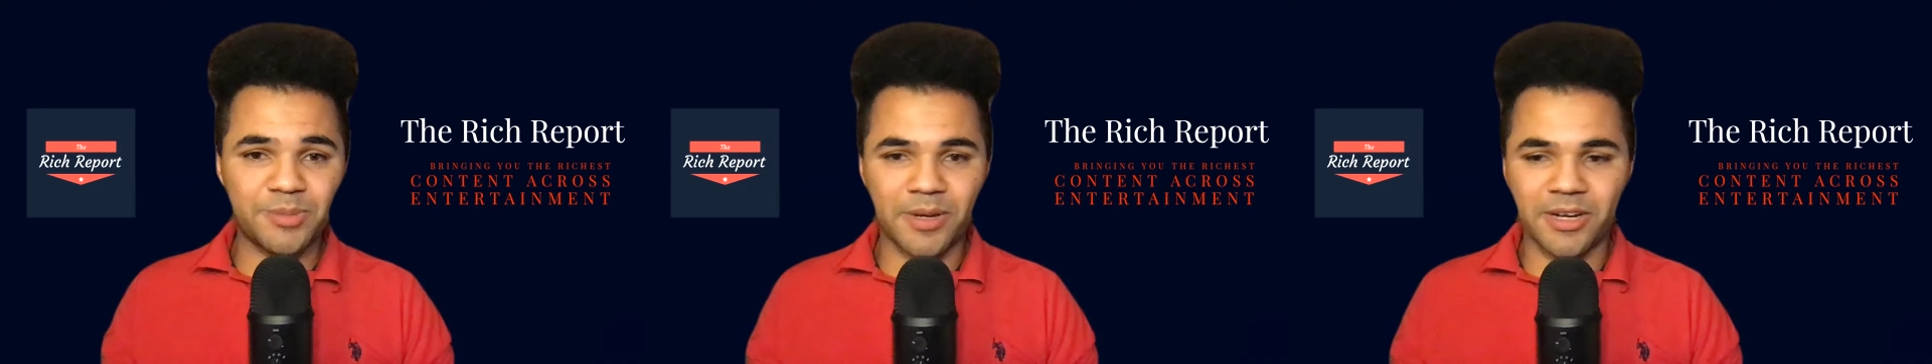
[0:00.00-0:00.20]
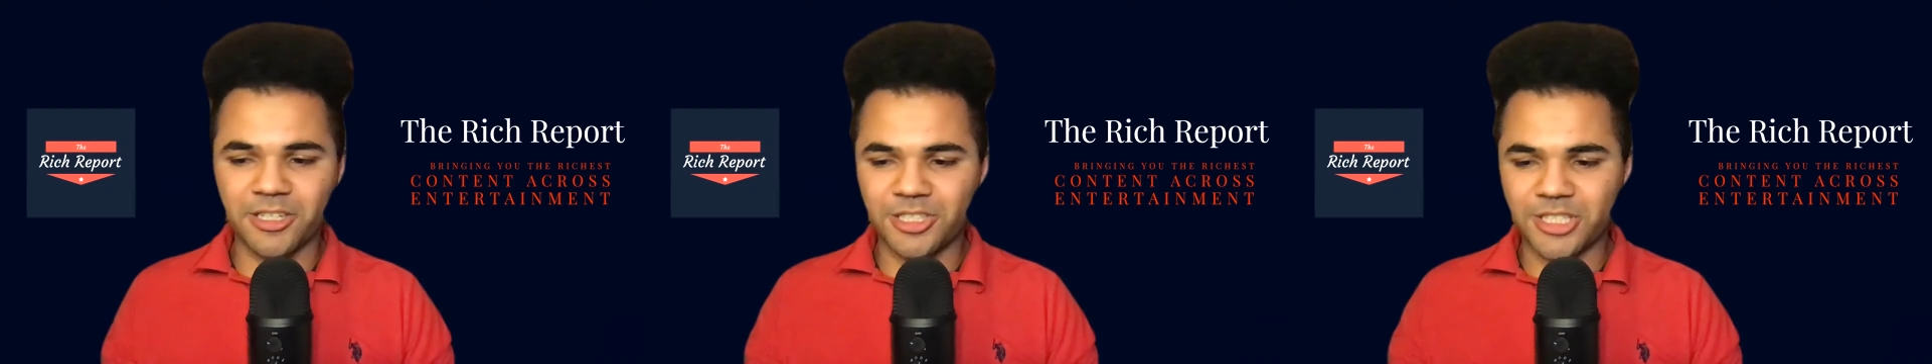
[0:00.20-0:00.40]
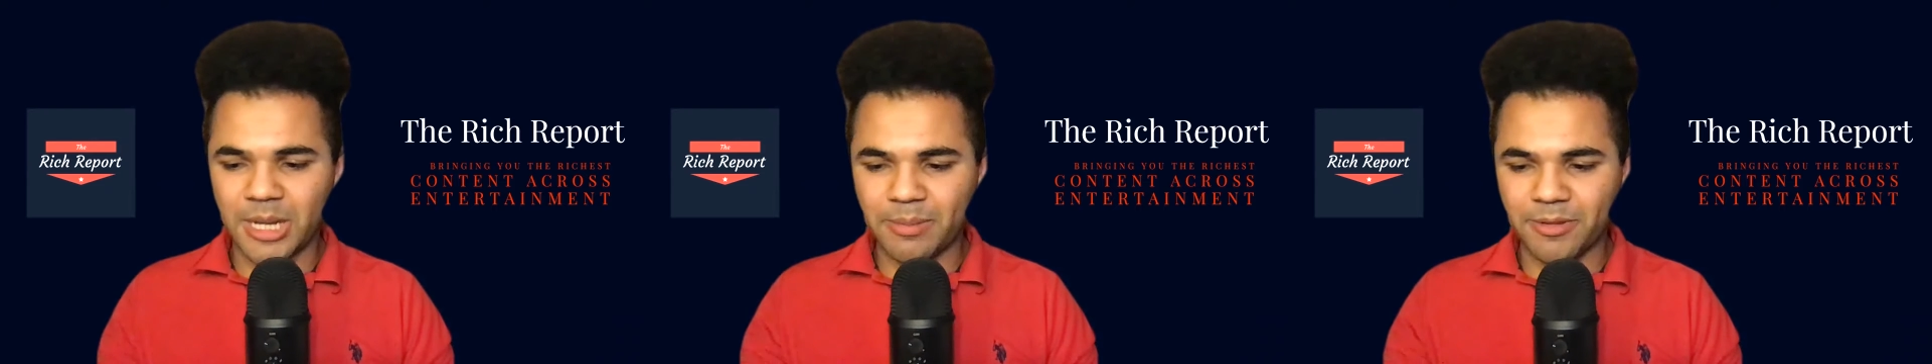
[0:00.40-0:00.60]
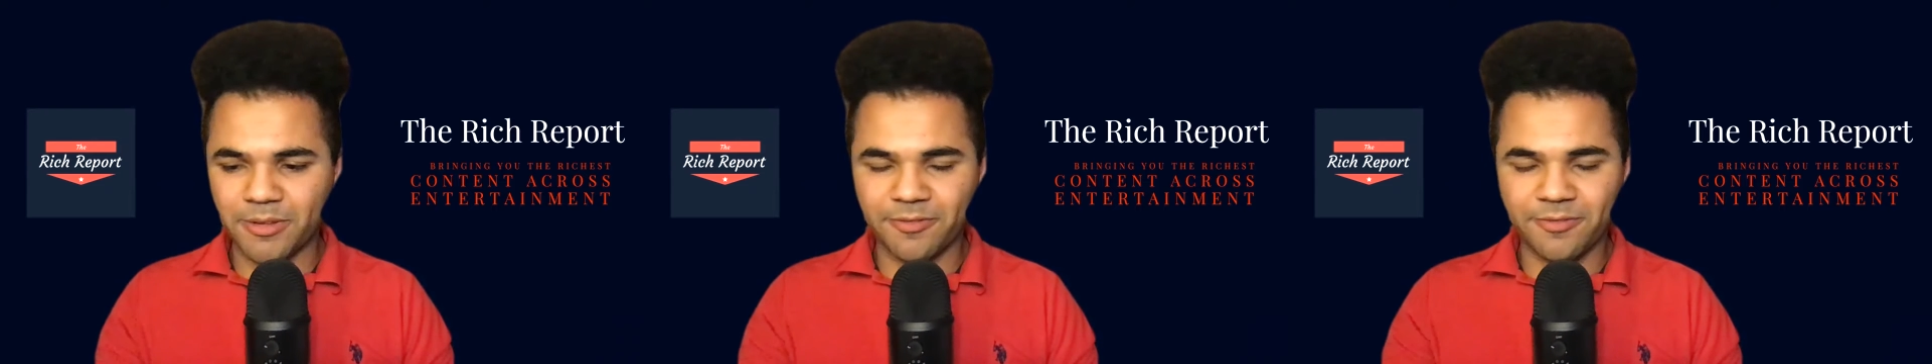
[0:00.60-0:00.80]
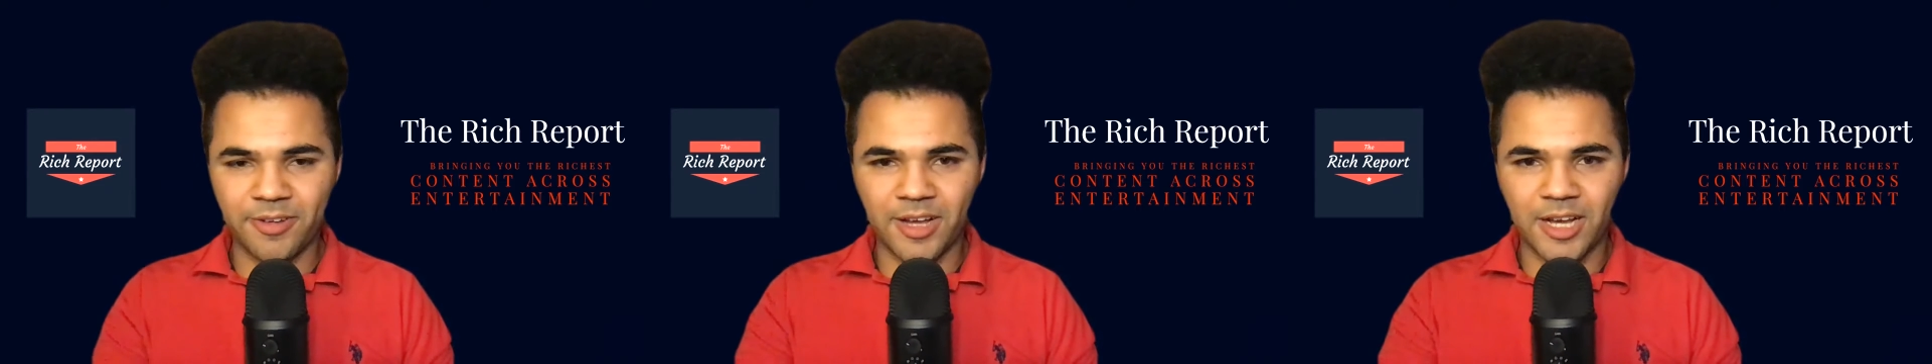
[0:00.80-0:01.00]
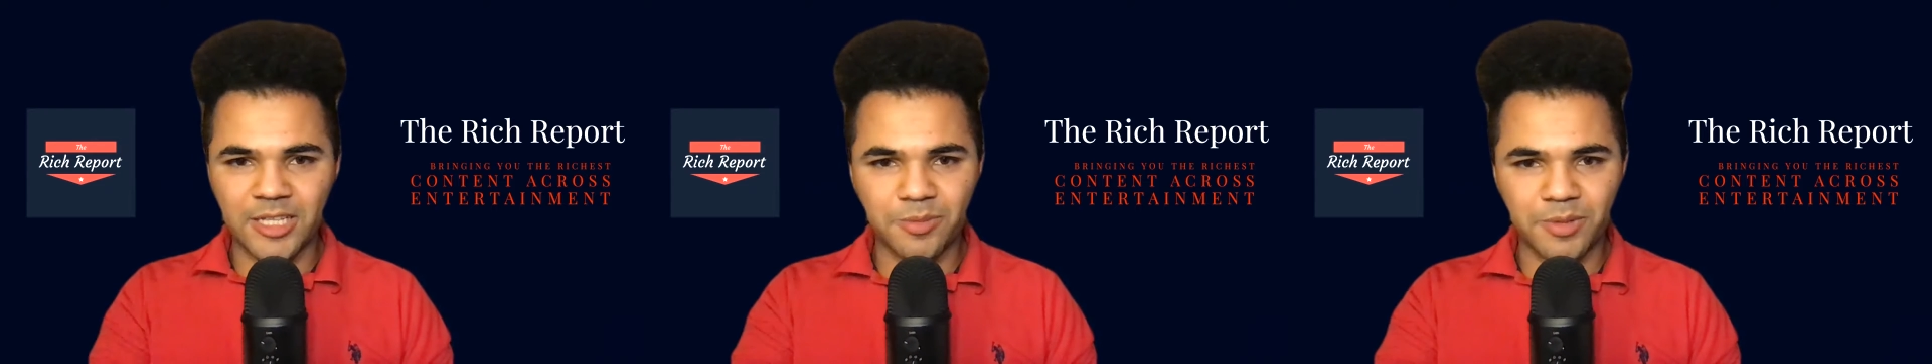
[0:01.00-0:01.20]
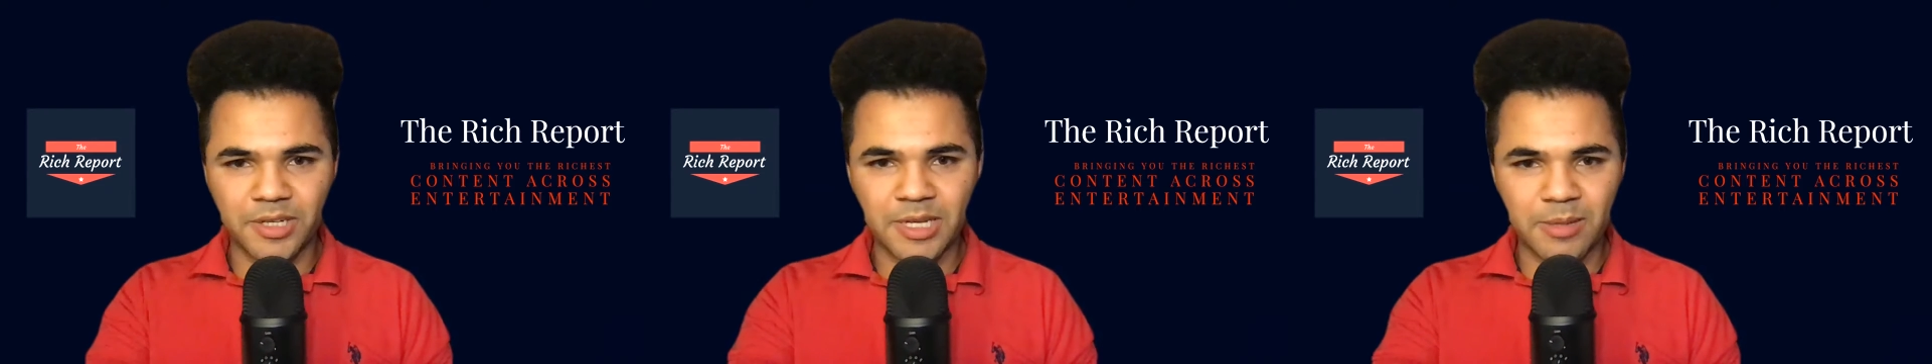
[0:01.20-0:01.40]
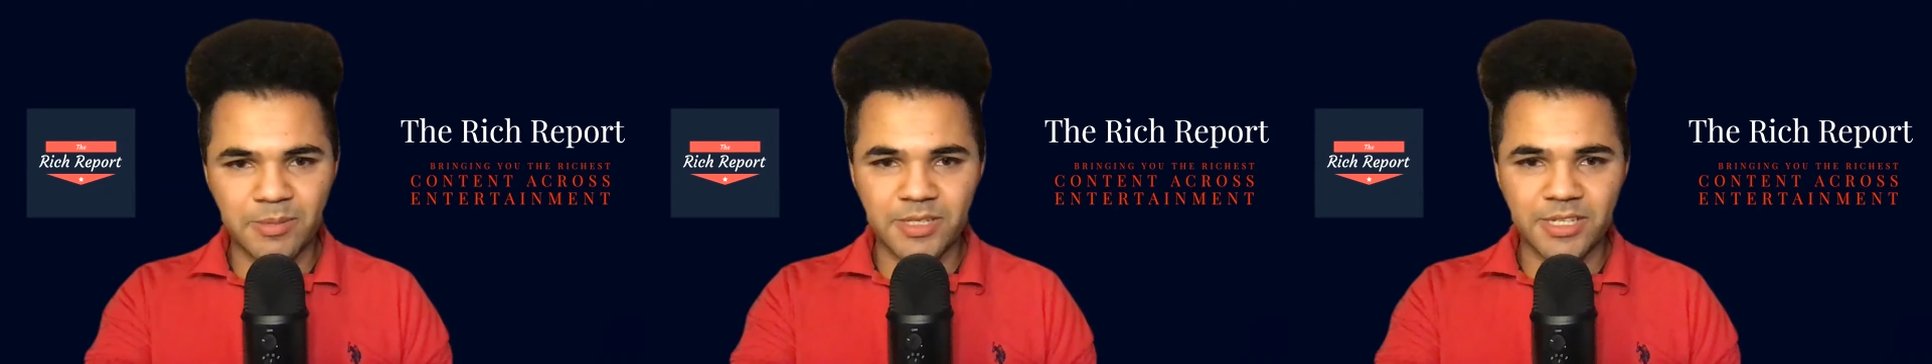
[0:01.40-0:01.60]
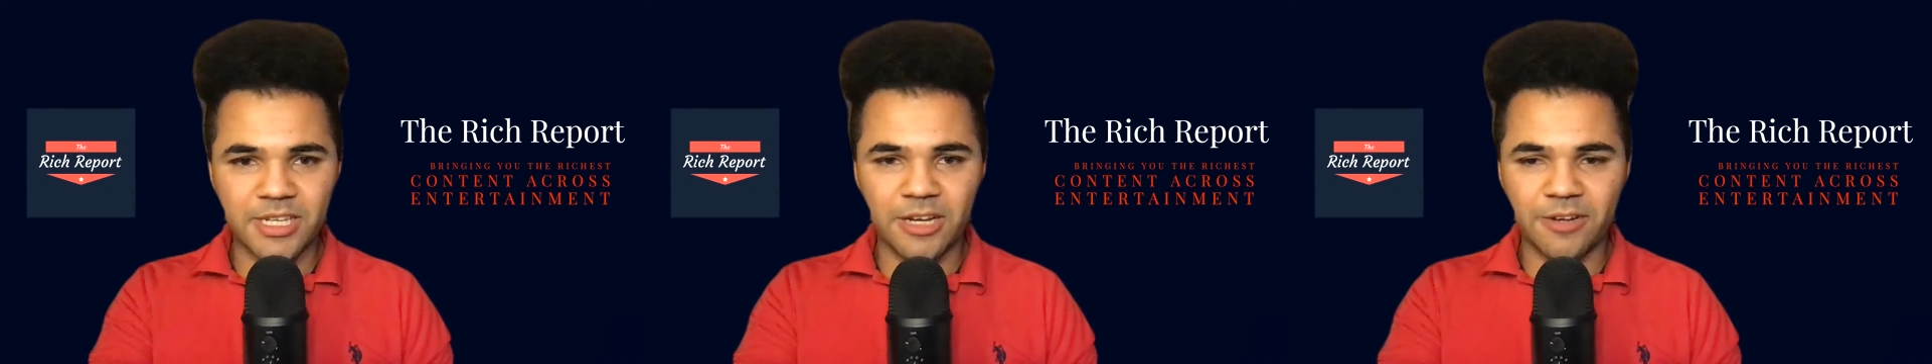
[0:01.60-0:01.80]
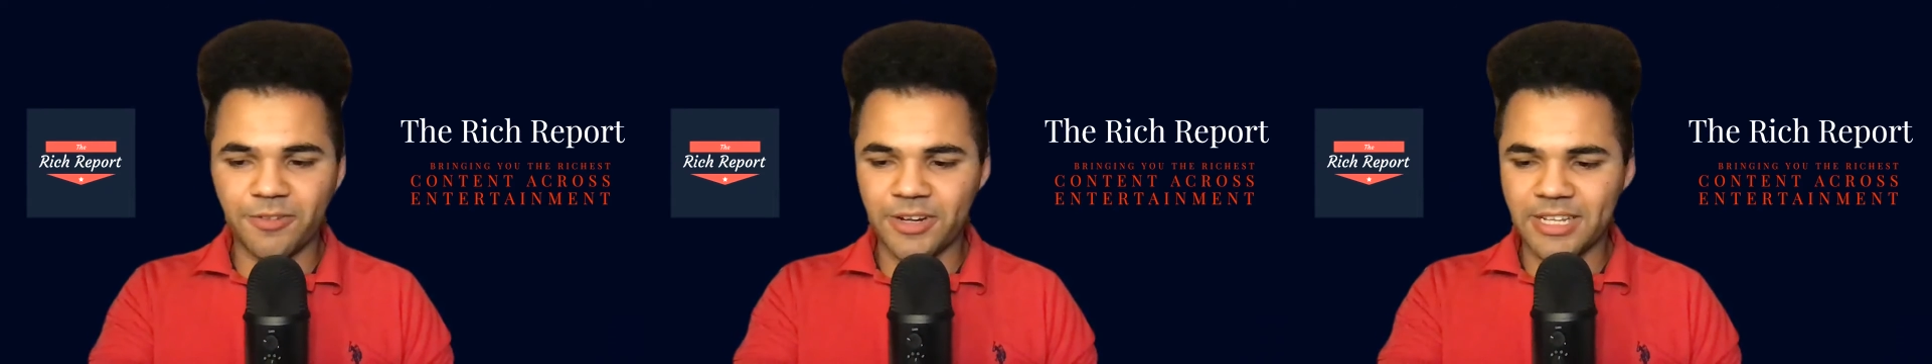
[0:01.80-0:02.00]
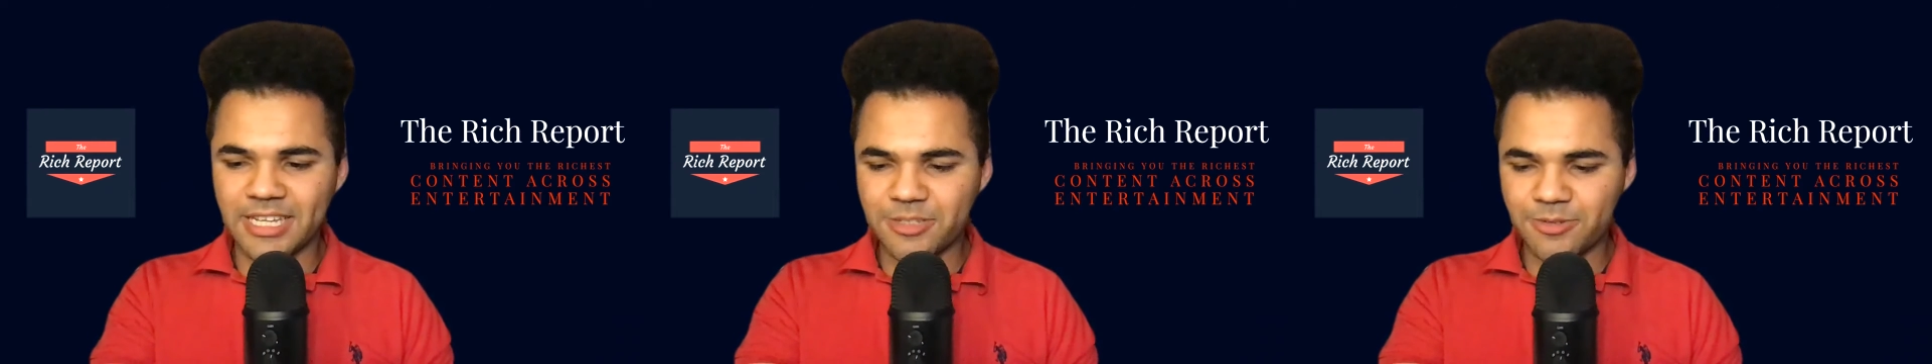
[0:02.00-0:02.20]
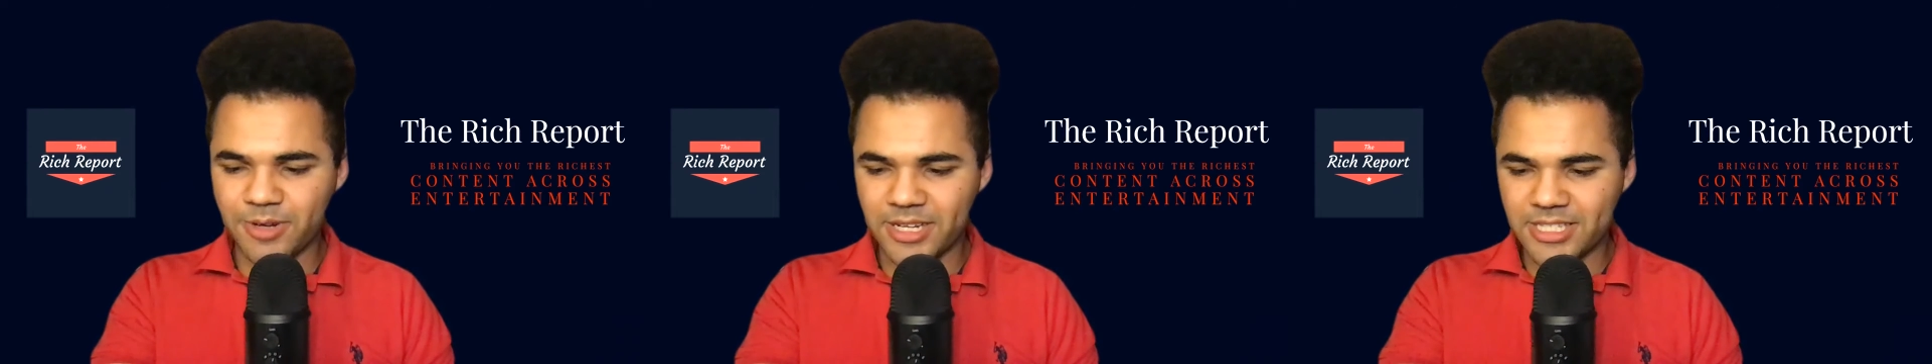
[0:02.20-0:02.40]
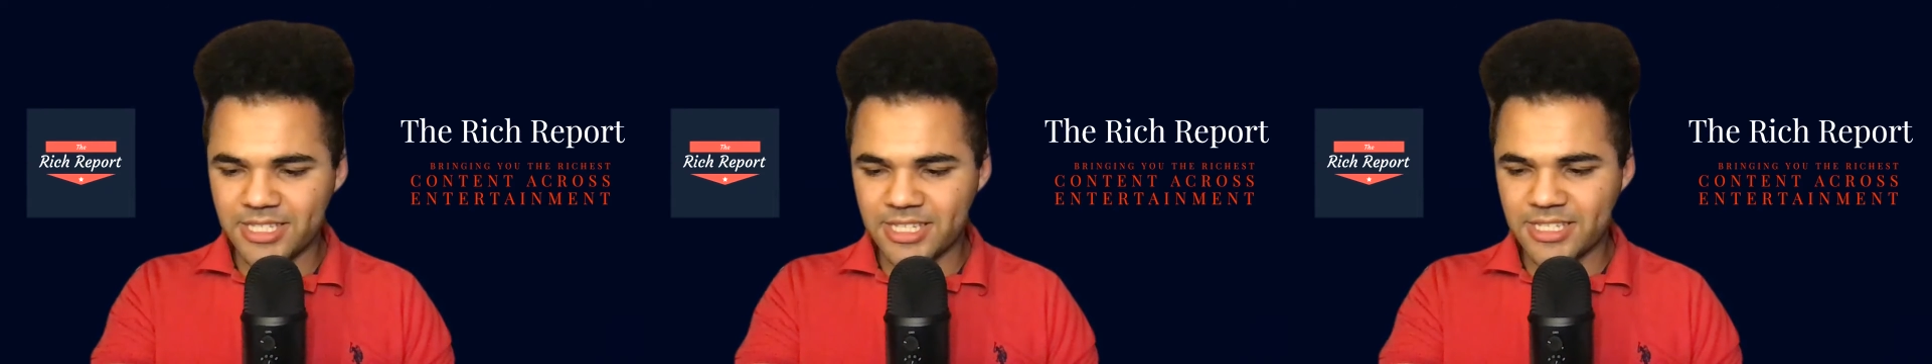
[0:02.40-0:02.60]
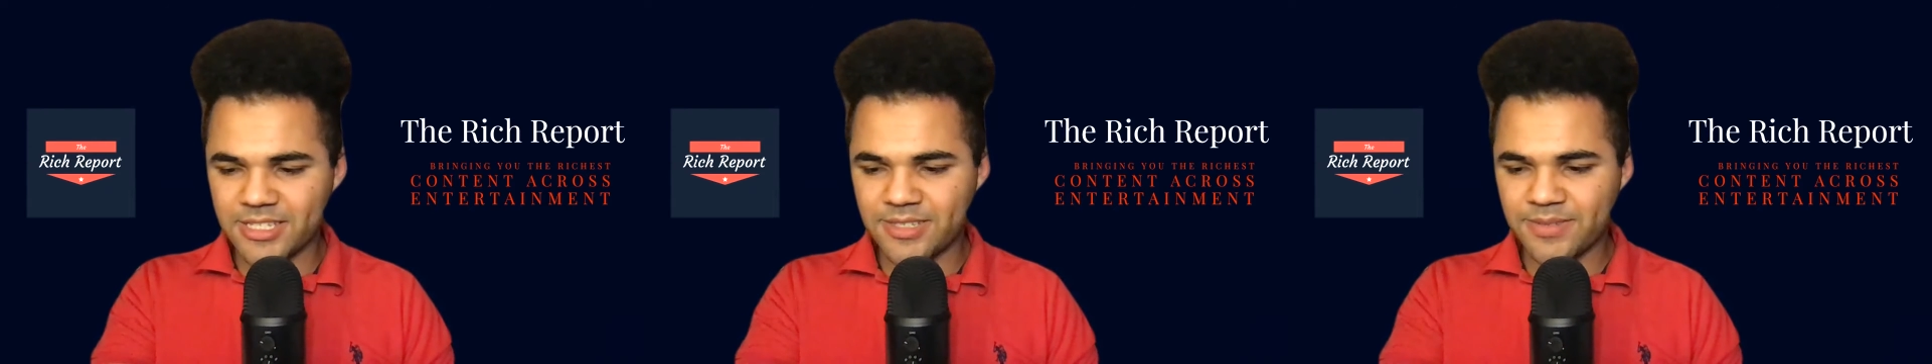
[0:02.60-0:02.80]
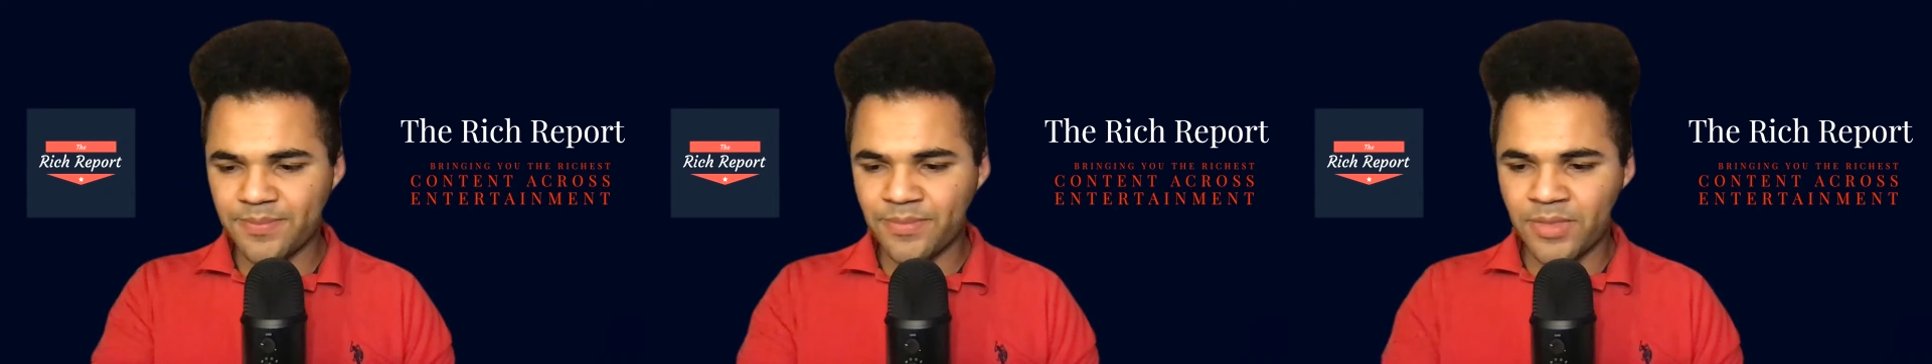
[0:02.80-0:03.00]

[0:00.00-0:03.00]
better job than Fox when it comes to covering these races.